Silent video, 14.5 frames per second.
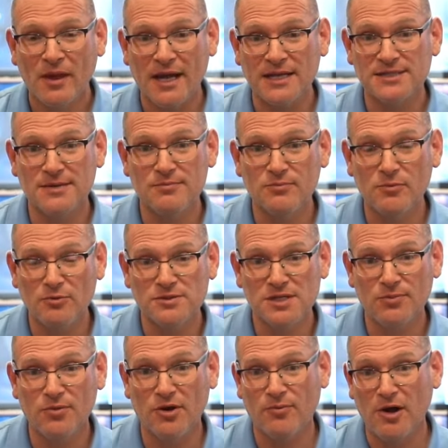I'd say most
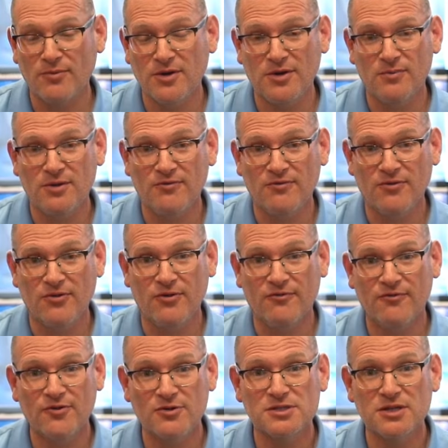people are probably gonna be for the
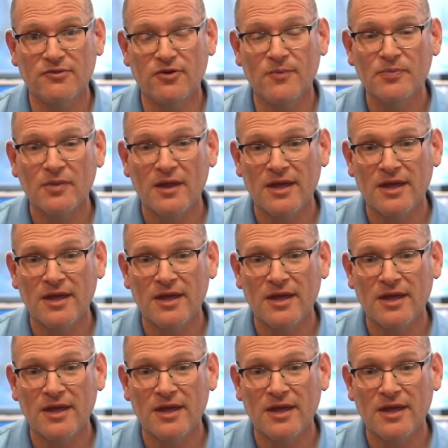first level.